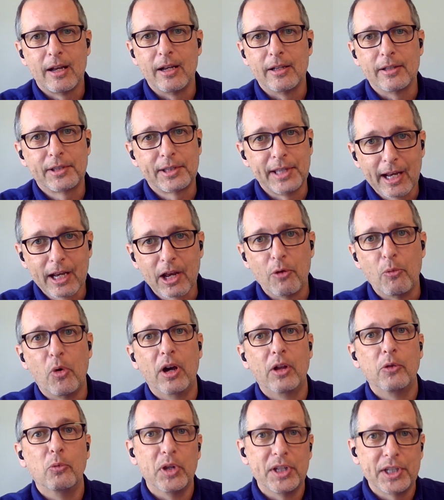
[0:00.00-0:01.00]
Second
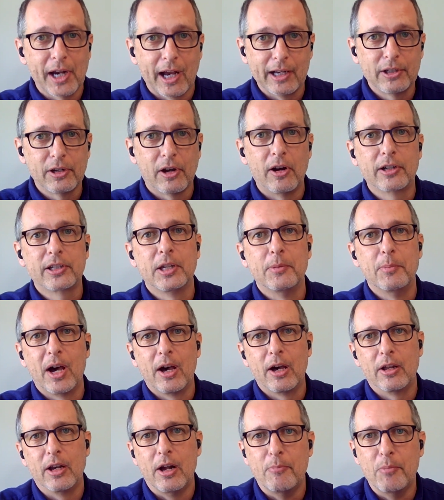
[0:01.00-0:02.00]
one, which I talked
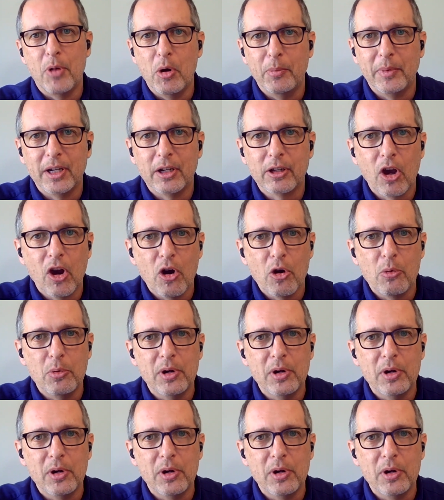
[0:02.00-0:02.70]
about a moment ago,